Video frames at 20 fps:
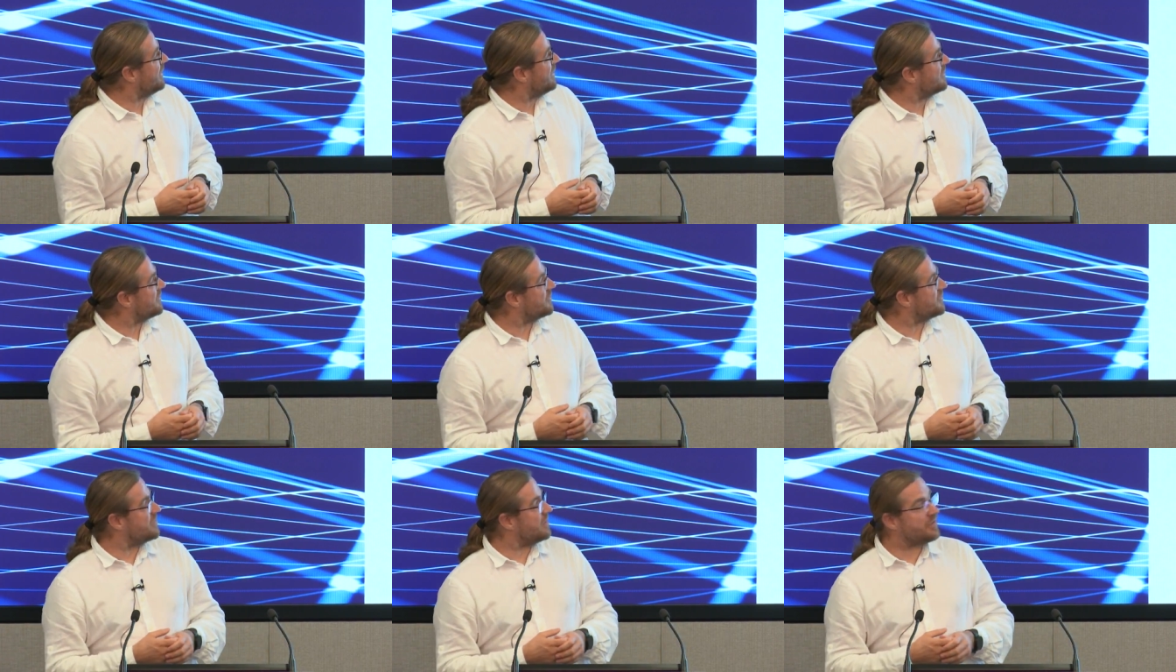
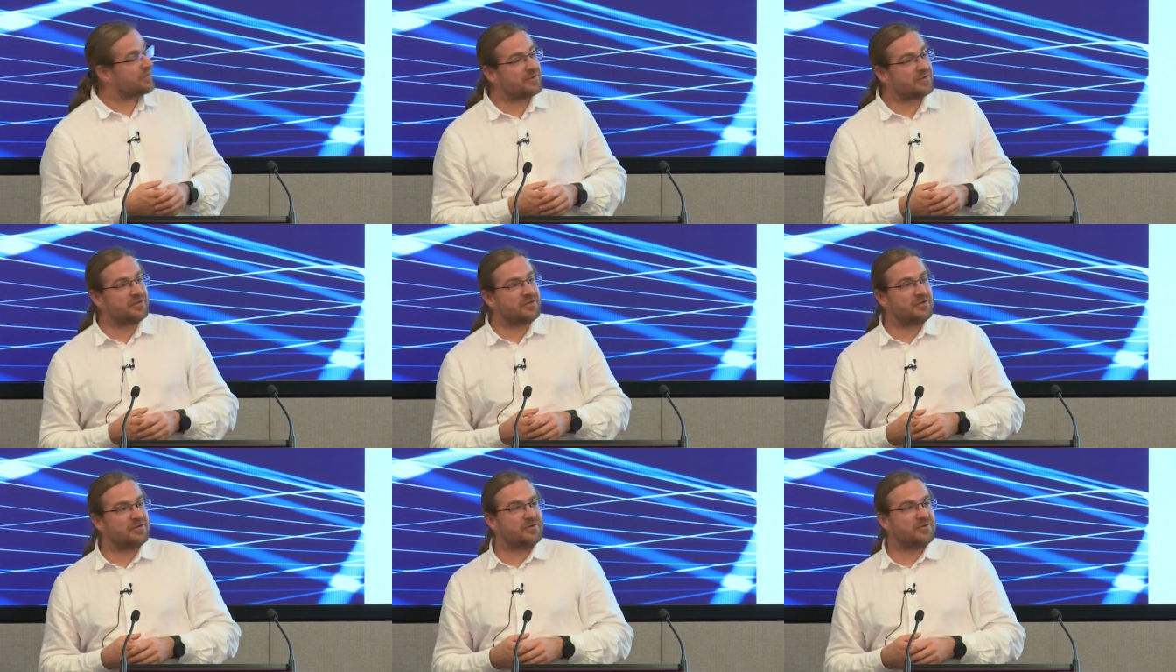So there's a
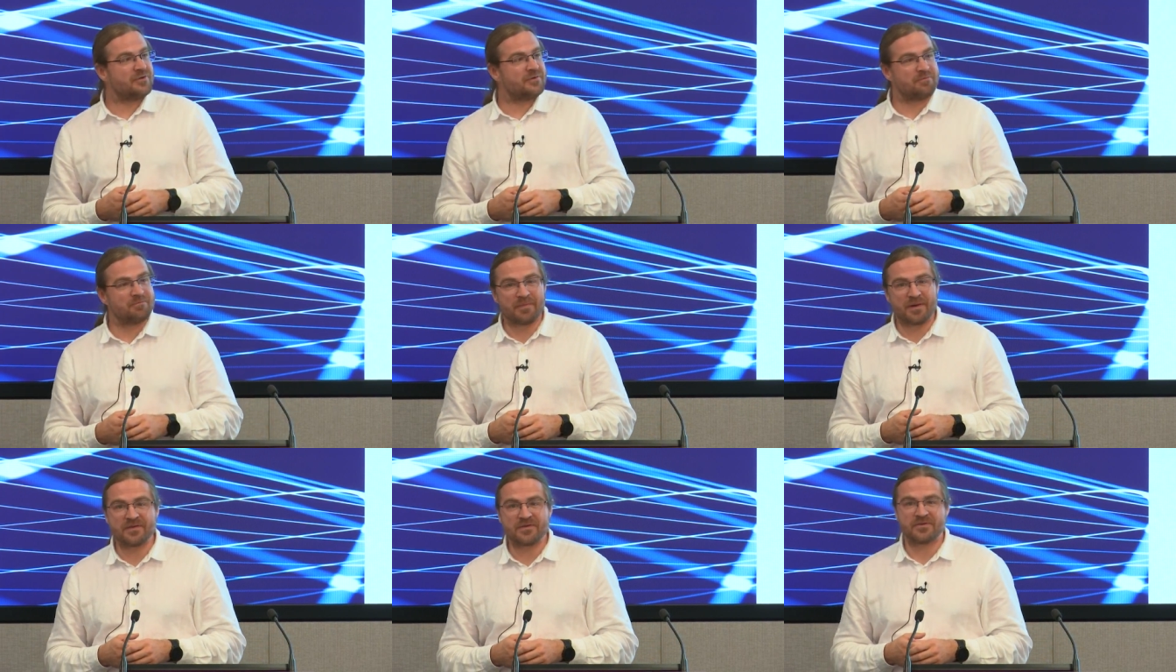new,
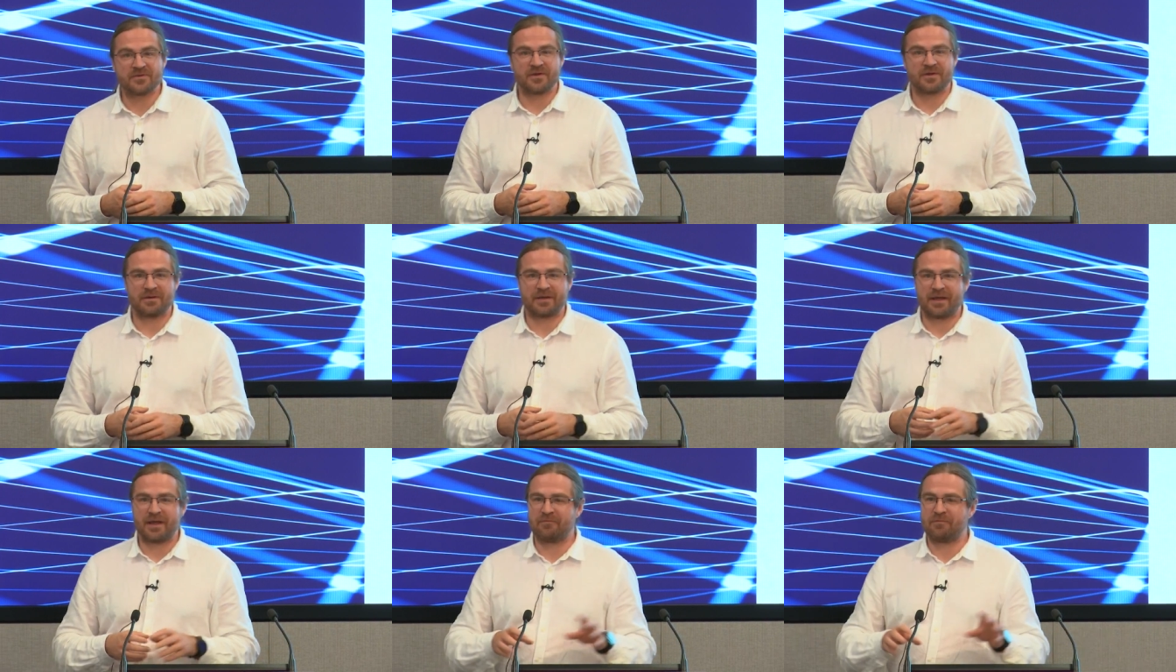Musk,
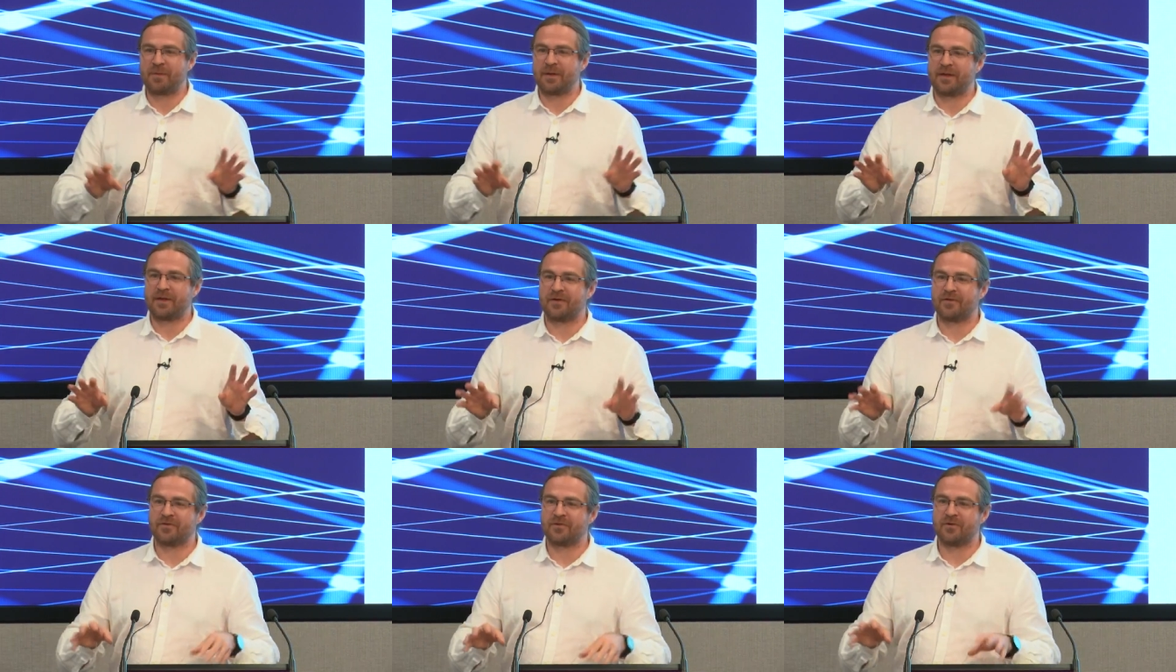everybody
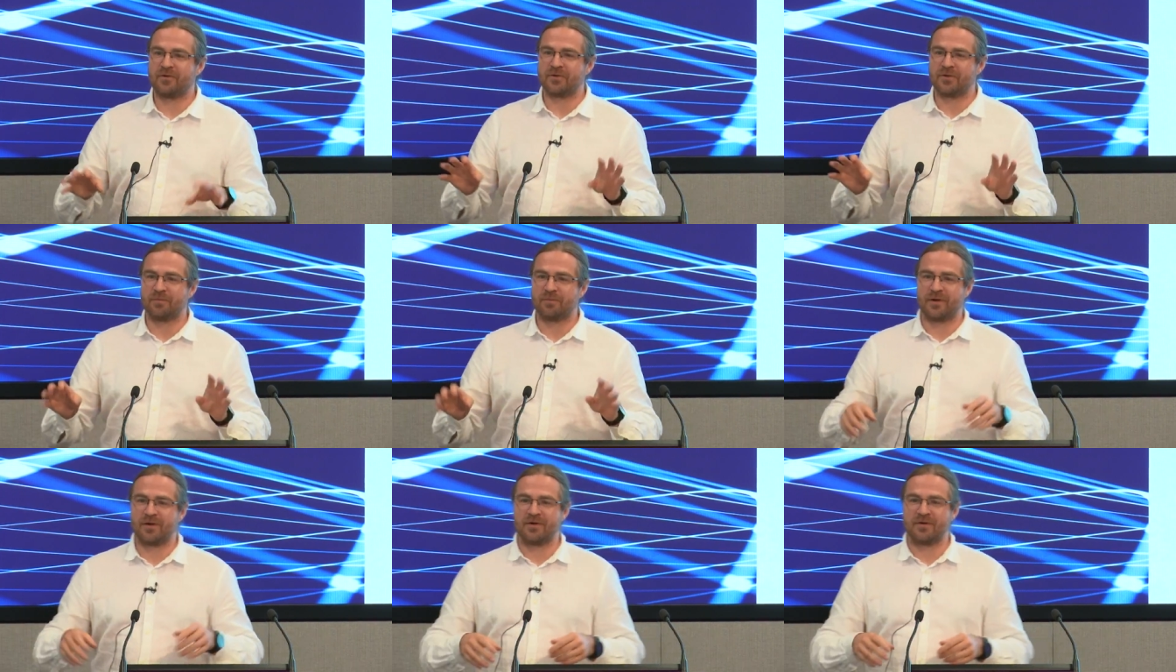has heard
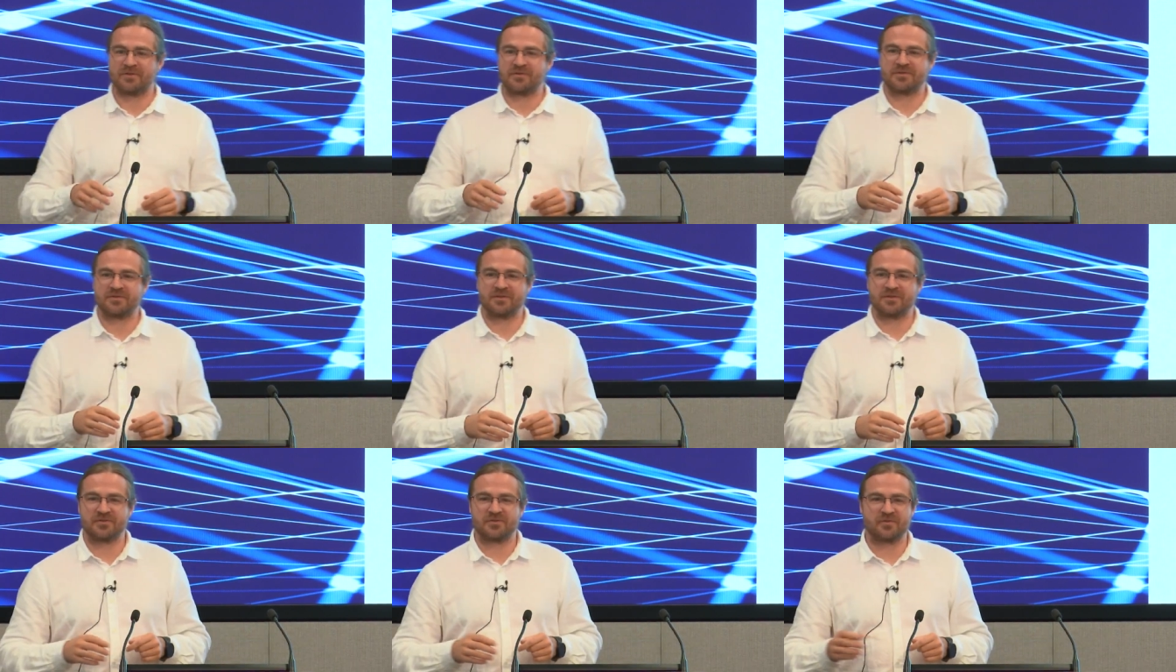about